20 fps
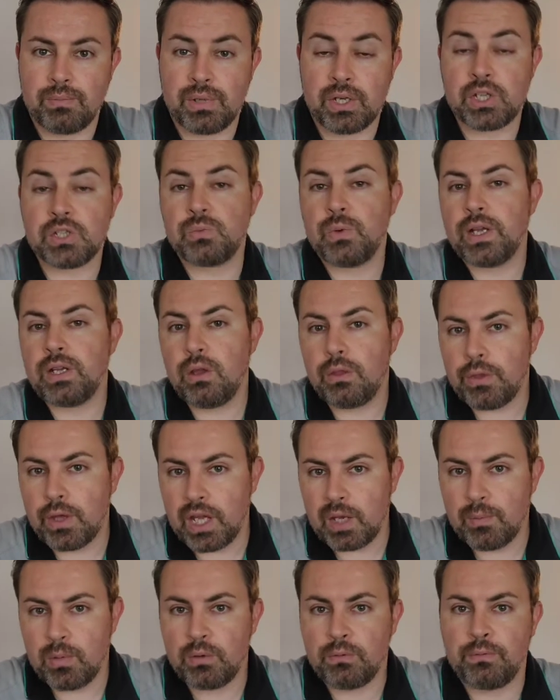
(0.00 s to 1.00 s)
Because when you
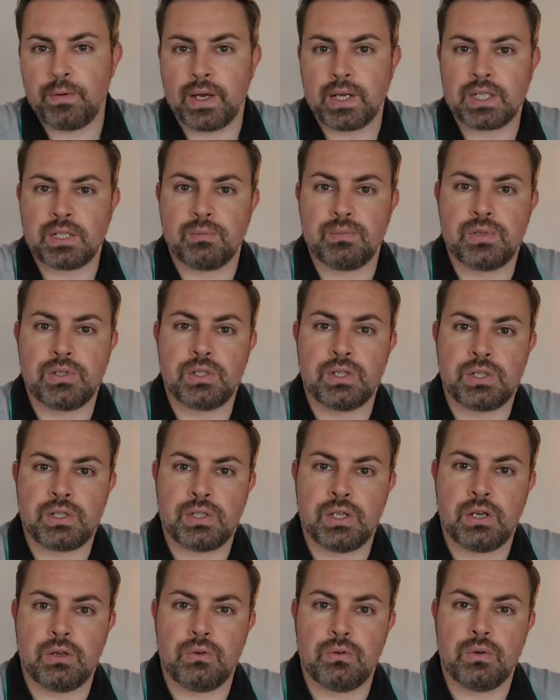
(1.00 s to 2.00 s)
think about victims just
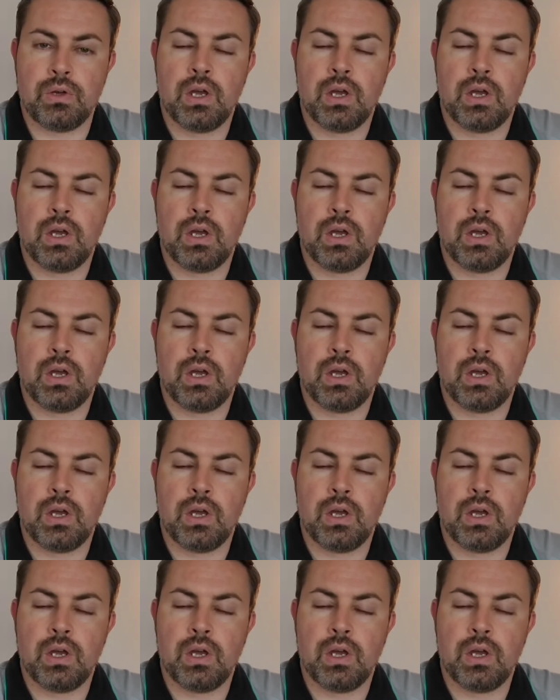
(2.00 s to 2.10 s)
now,